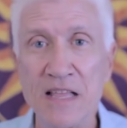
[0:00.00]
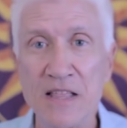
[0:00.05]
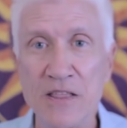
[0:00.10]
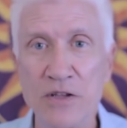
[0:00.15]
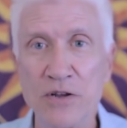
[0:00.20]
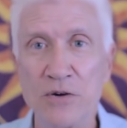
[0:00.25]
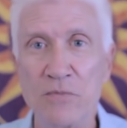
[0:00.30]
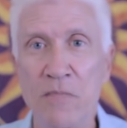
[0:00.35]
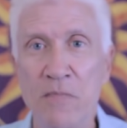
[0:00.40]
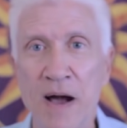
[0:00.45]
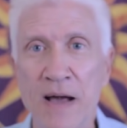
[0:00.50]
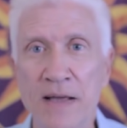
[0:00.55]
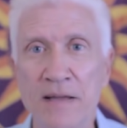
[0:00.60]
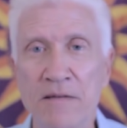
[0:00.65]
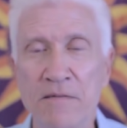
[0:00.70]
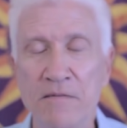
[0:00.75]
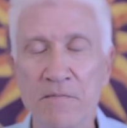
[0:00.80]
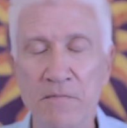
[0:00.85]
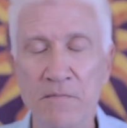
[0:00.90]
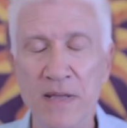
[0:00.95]
you
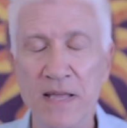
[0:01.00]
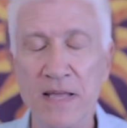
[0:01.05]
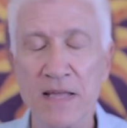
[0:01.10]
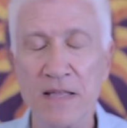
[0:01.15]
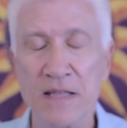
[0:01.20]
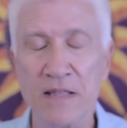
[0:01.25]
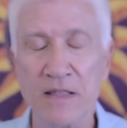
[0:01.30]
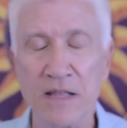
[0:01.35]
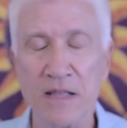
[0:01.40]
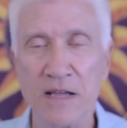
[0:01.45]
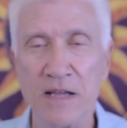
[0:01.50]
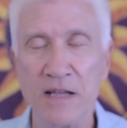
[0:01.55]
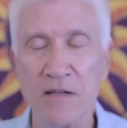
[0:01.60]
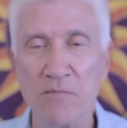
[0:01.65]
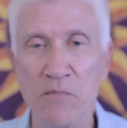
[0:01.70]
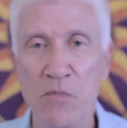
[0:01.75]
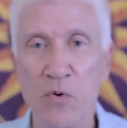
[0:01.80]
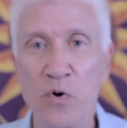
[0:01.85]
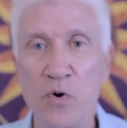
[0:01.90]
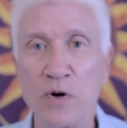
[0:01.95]
might be
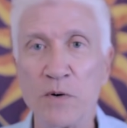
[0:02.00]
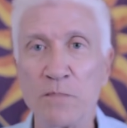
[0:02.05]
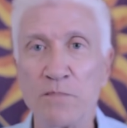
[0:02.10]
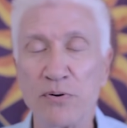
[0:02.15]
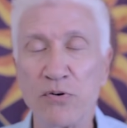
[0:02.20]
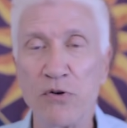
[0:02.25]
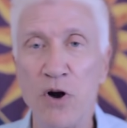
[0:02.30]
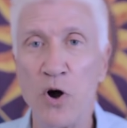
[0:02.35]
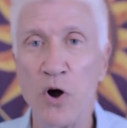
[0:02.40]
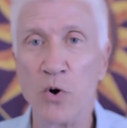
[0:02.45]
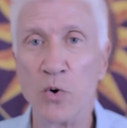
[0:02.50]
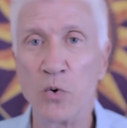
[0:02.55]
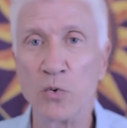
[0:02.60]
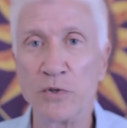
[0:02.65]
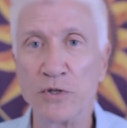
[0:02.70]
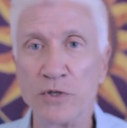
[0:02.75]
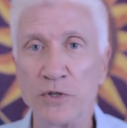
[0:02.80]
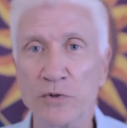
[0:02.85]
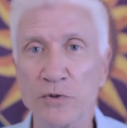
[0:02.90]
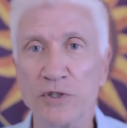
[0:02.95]
more
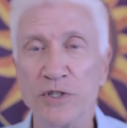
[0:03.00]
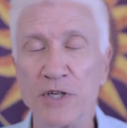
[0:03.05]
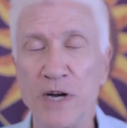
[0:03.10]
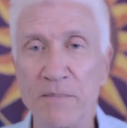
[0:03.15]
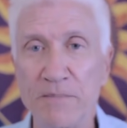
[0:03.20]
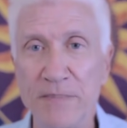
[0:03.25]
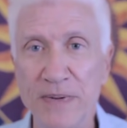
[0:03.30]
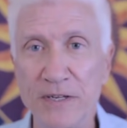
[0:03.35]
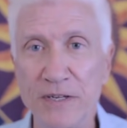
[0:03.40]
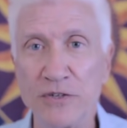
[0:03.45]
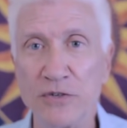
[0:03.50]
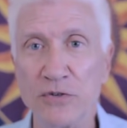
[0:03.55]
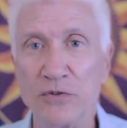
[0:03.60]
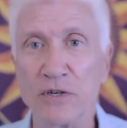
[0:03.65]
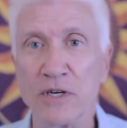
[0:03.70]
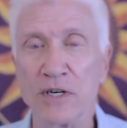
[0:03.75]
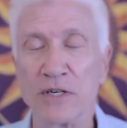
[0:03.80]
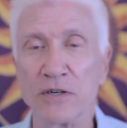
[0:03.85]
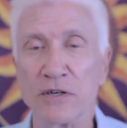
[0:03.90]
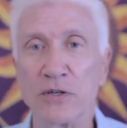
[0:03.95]
prone to jumping to
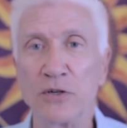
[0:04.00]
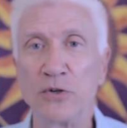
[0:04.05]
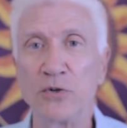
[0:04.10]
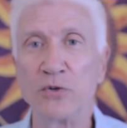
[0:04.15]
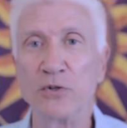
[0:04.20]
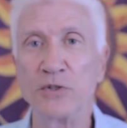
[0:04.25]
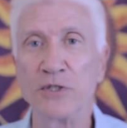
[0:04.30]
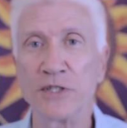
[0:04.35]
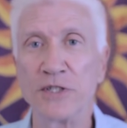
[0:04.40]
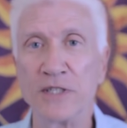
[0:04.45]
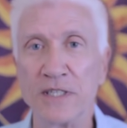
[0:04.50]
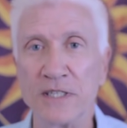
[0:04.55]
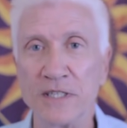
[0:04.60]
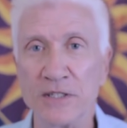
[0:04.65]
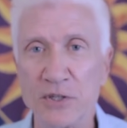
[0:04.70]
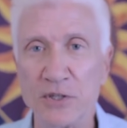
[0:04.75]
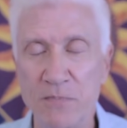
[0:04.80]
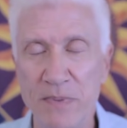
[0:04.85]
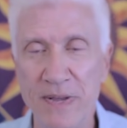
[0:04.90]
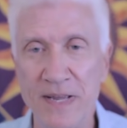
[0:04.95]

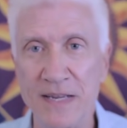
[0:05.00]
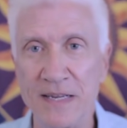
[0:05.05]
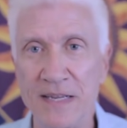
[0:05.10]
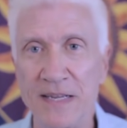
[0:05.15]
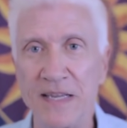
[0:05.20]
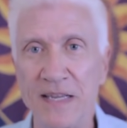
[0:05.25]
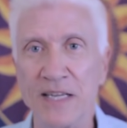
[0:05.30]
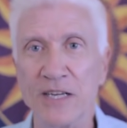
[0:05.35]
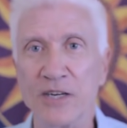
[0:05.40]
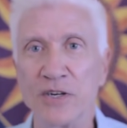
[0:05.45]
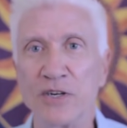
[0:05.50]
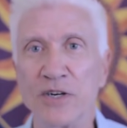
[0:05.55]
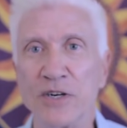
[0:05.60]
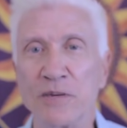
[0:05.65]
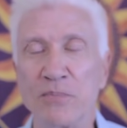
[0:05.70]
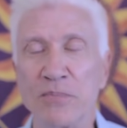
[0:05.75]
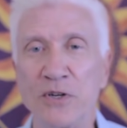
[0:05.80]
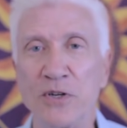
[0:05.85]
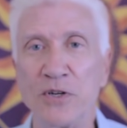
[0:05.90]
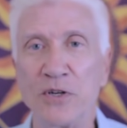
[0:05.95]
conclusions, being
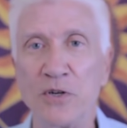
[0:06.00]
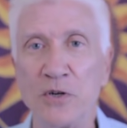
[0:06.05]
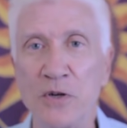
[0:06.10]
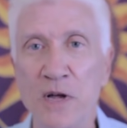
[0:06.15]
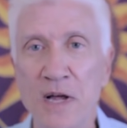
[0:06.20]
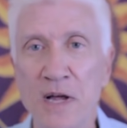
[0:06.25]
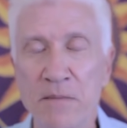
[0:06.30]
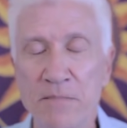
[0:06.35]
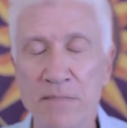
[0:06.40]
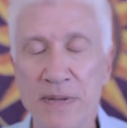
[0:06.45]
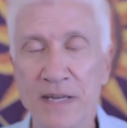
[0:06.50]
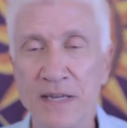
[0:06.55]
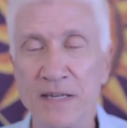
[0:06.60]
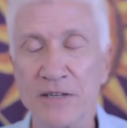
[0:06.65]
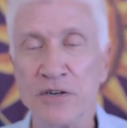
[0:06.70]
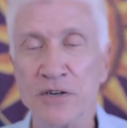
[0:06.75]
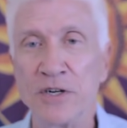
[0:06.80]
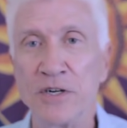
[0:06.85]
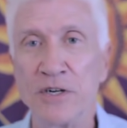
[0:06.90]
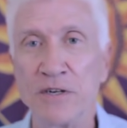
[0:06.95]
irritable,
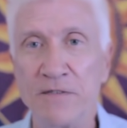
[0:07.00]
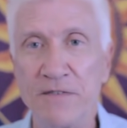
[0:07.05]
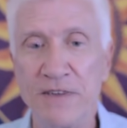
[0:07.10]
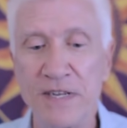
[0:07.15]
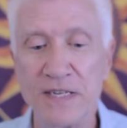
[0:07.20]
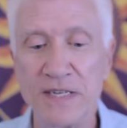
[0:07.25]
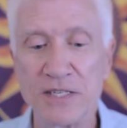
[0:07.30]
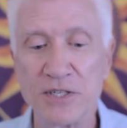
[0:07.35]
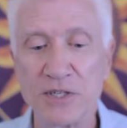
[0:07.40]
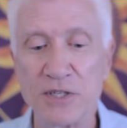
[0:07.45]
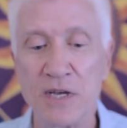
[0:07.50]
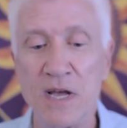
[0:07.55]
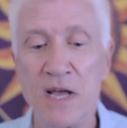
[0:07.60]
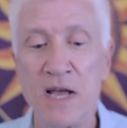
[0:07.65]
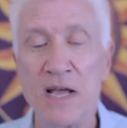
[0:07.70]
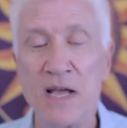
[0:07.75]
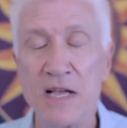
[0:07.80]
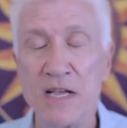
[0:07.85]
being nervous.